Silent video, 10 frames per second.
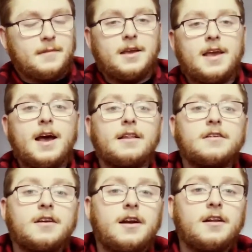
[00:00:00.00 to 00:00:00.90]
yeah, let's
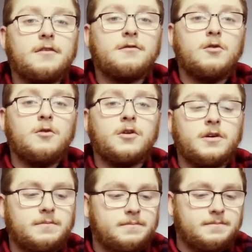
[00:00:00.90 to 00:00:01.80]
get into the food.
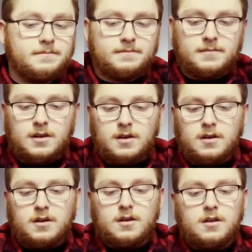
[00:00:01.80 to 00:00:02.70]

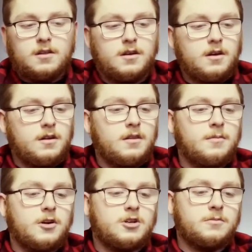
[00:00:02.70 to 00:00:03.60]
The
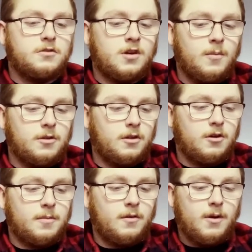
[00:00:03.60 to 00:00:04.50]
mushrooms come with a
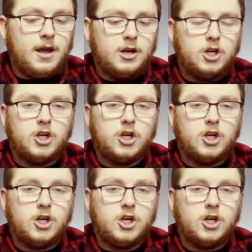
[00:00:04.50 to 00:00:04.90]
little bit of ranch,